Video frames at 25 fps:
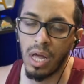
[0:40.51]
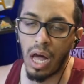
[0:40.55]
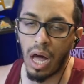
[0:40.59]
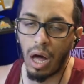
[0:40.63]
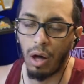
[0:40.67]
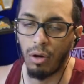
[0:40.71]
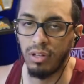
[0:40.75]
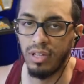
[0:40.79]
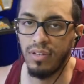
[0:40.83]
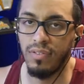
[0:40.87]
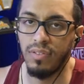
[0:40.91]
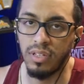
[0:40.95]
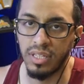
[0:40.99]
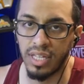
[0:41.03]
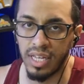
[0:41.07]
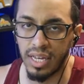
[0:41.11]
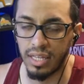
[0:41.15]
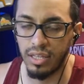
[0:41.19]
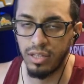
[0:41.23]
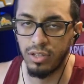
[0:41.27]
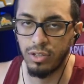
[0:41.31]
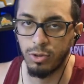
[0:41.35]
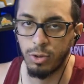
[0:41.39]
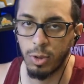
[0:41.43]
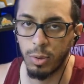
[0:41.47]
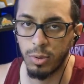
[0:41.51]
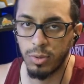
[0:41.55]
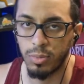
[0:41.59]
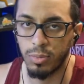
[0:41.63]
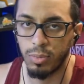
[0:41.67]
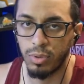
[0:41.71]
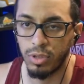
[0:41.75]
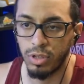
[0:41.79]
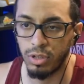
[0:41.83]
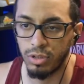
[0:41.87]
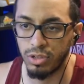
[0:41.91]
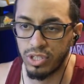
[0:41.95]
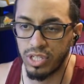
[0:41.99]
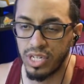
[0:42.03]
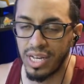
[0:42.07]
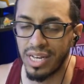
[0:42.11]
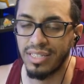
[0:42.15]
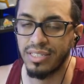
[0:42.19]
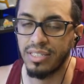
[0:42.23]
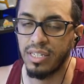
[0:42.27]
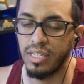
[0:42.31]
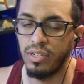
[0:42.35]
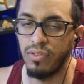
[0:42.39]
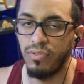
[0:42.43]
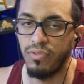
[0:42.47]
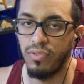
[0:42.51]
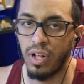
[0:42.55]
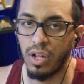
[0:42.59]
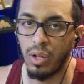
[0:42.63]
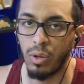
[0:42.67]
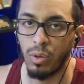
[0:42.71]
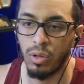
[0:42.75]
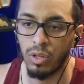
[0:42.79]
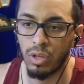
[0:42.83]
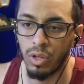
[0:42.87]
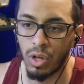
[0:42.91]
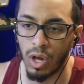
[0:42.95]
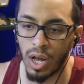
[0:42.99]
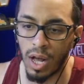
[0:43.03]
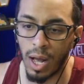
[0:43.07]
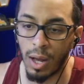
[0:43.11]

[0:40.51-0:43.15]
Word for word: I'll leave a link in the description below so you guys can follow along.